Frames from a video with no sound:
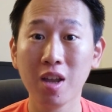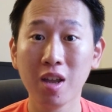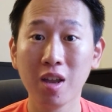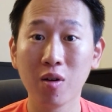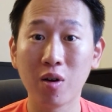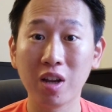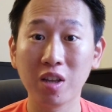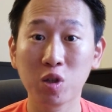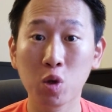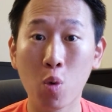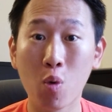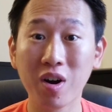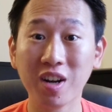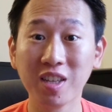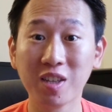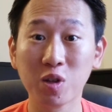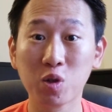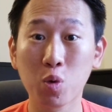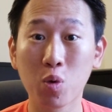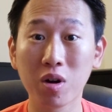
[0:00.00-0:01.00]
right? 20
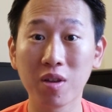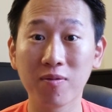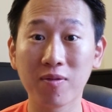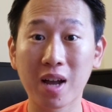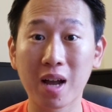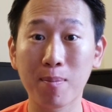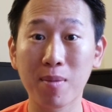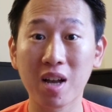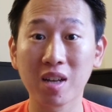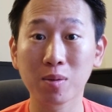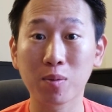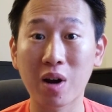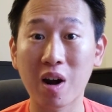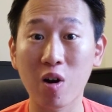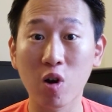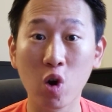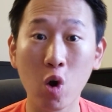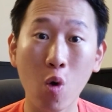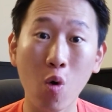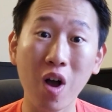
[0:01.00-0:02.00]
to 25 miles per hour
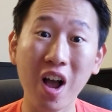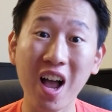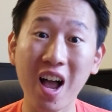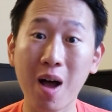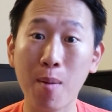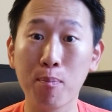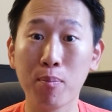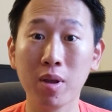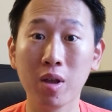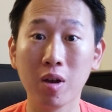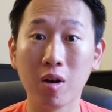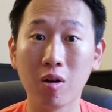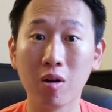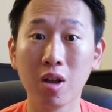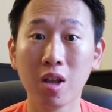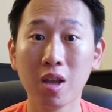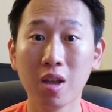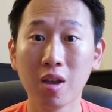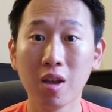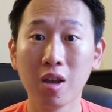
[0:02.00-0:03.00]
going uphill.
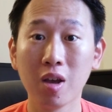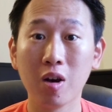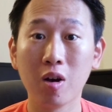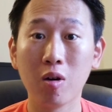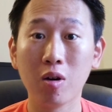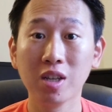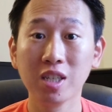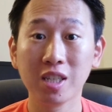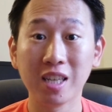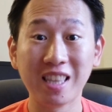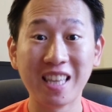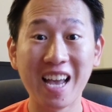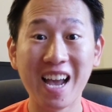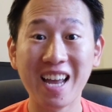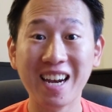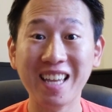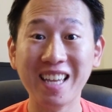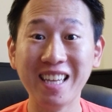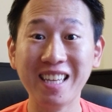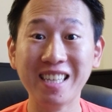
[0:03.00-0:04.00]
Oh, so
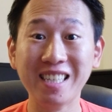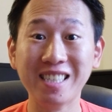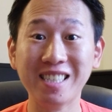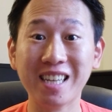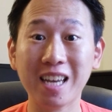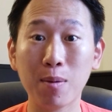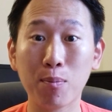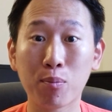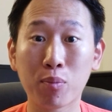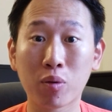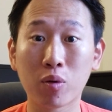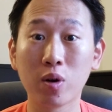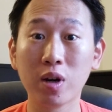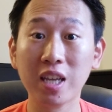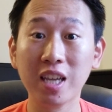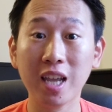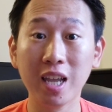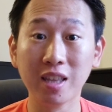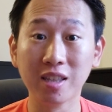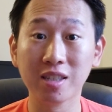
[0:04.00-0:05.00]
that is
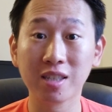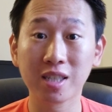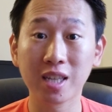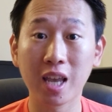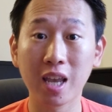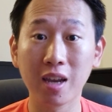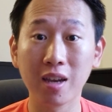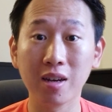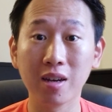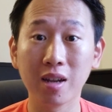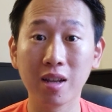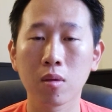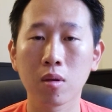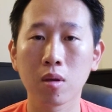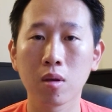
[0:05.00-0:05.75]
pretty insane.